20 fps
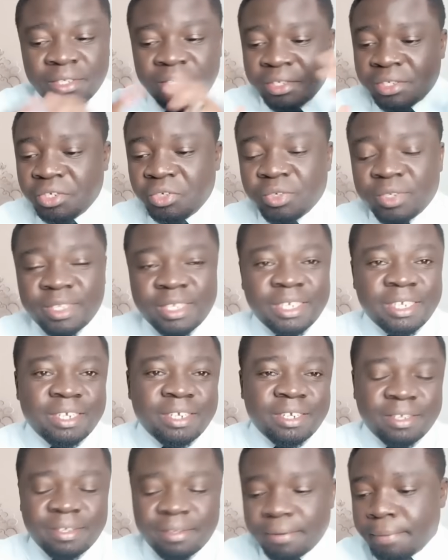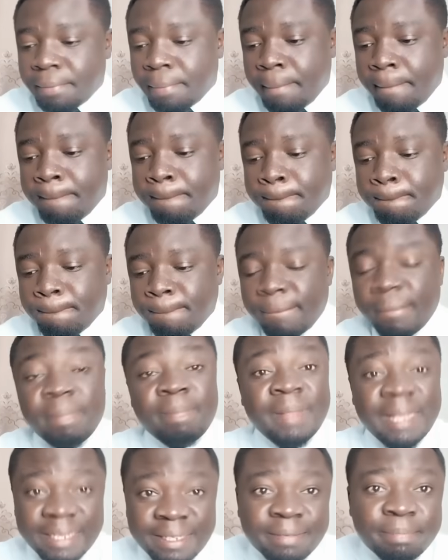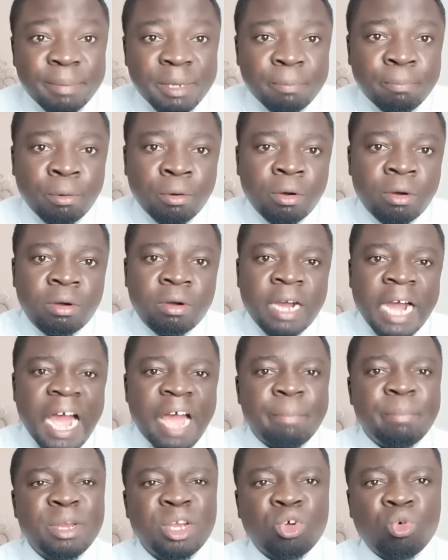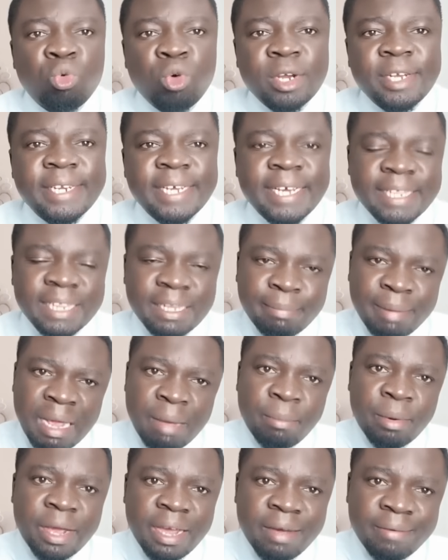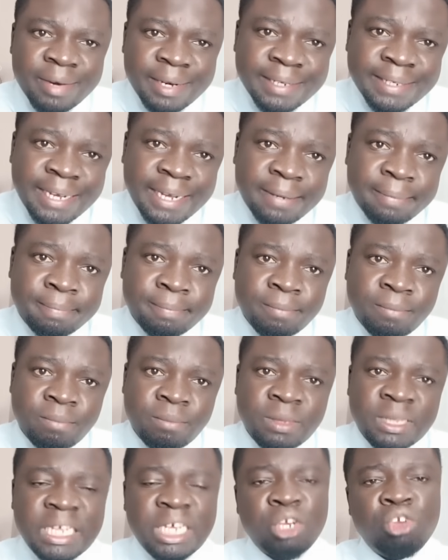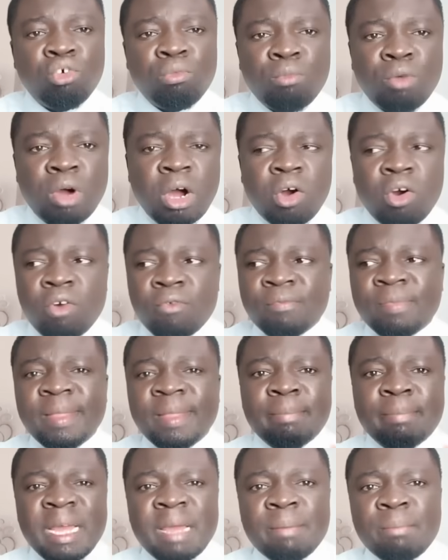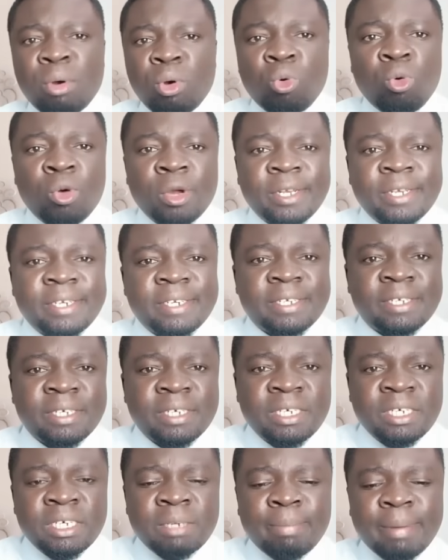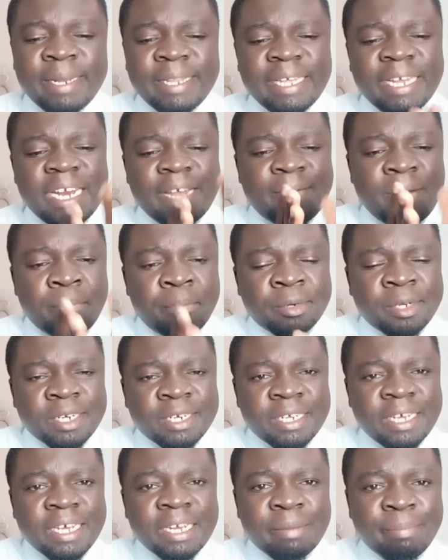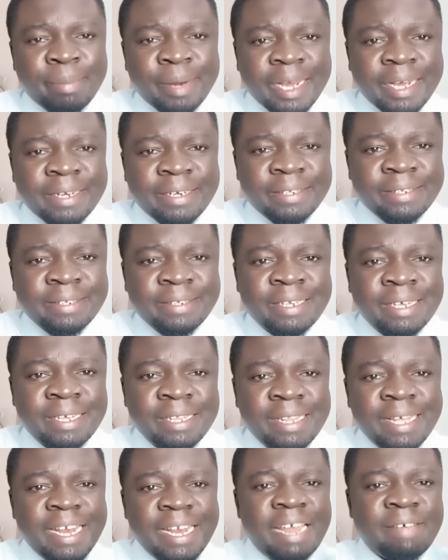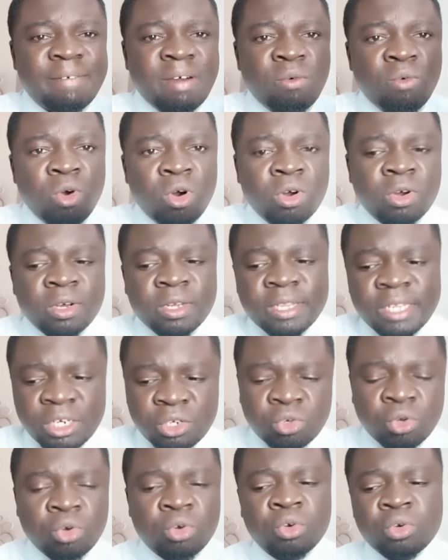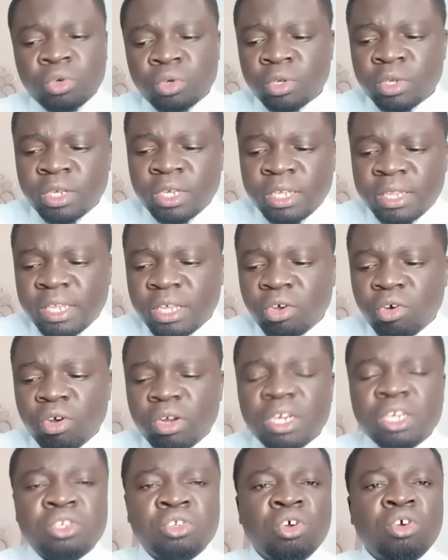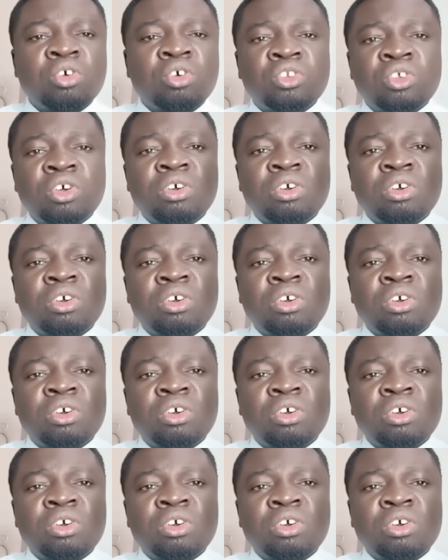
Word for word: you see, these people have been quoting the Bible every time. They do more of the Bible quote, but they never put it in practice. They never walk the talk. They only talk